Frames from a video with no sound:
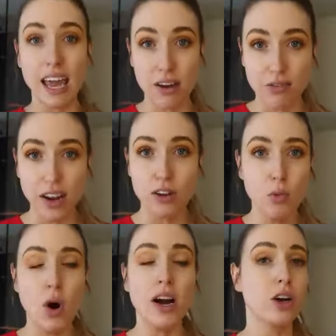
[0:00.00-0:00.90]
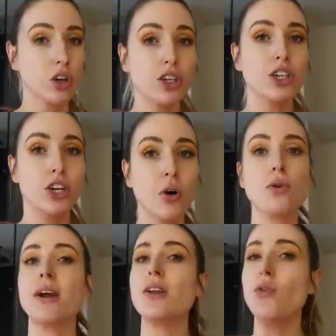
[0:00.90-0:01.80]
if you want a good
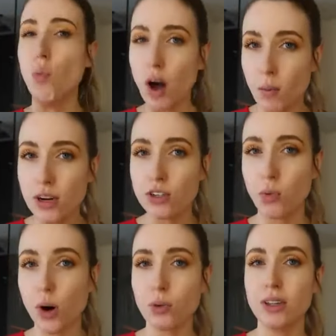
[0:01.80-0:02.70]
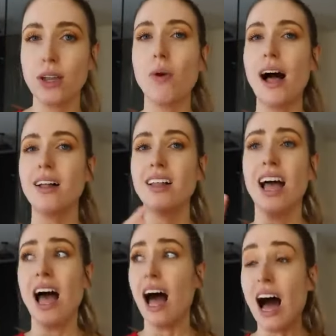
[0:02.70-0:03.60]
deodorant, you want one to work really well,
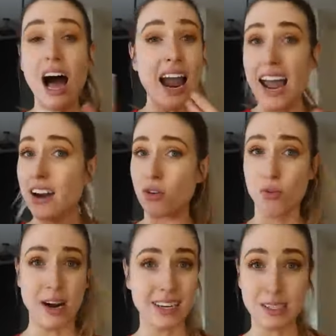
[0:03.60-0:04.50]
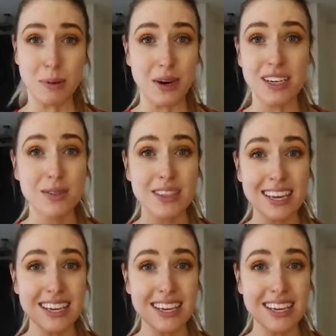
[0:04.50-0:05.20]
I had a great experience with